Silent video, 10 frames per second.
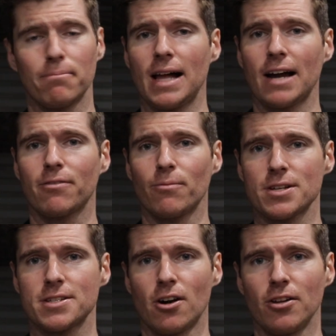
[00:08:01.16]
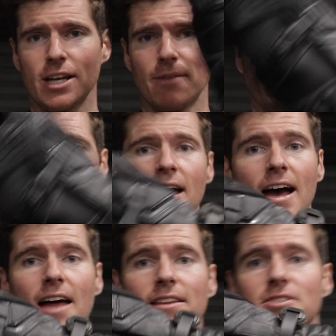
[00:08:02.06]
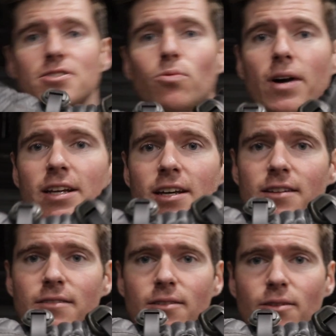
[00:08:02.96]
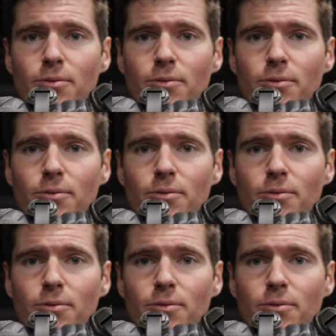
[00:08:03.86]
black from Rust-Oleum, and then just went in